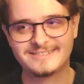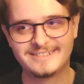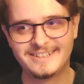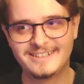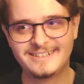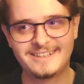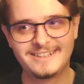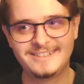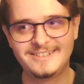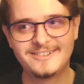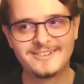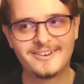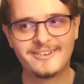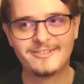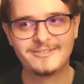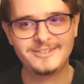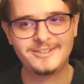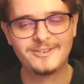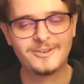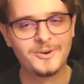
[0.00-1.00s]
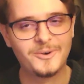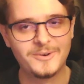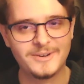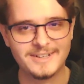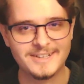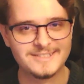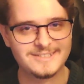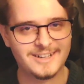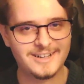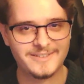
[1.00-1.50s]
and you know who it
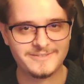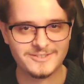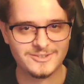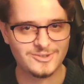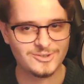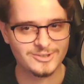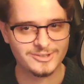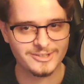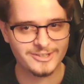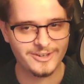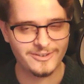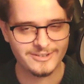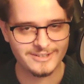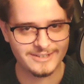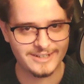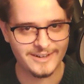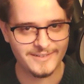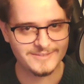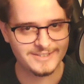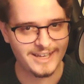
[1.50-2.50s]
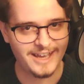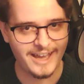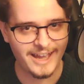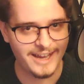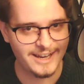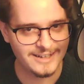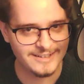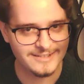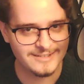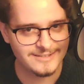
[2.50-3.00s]
is. I don't have to sugarcoat it. I don't have to
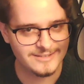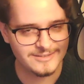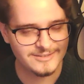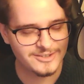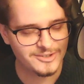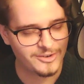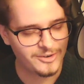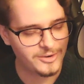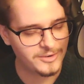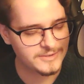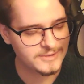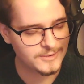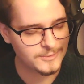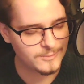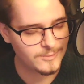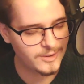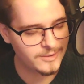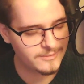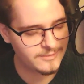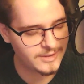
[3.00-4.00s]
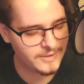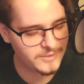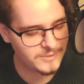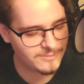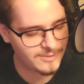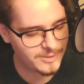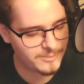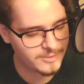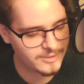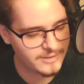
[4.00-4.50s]
hide it. And sugarcoat's not the
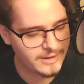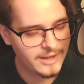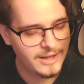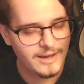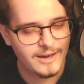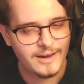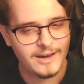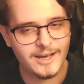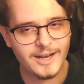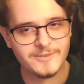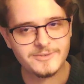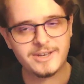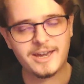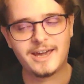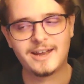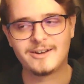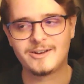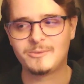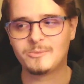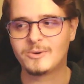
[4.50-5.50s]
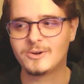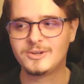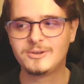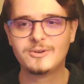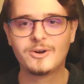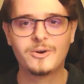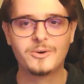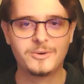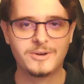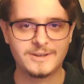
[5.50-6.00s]
right word. I don't have to hide it anymore. You
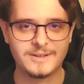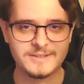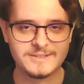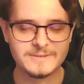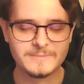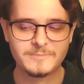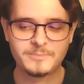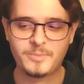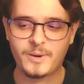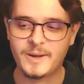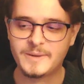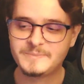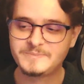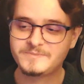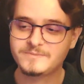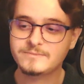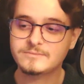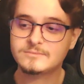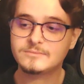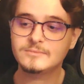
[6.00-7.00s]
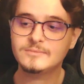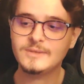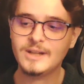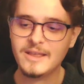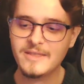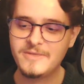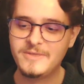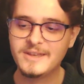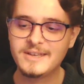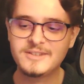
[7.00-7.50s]
know who it is. But
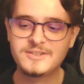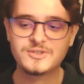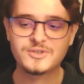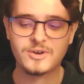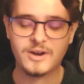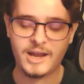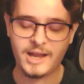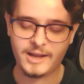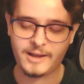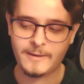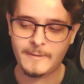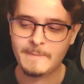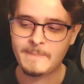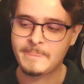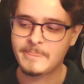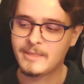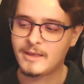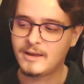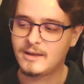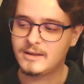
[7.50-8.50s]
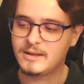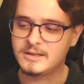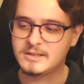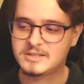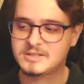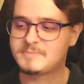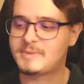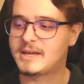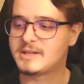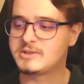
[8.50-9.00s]
this track
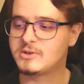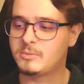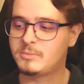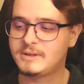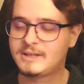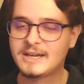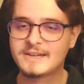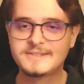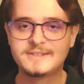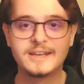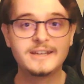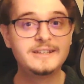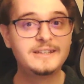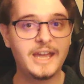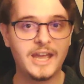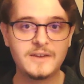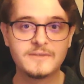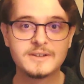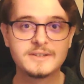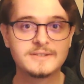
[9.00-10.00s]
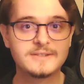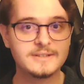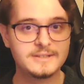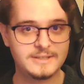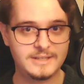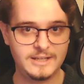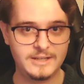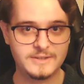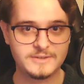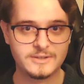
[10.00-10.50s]
is special because they gave us the
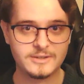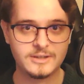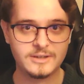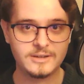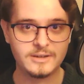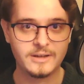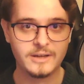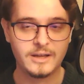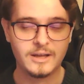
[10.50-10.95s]
teaser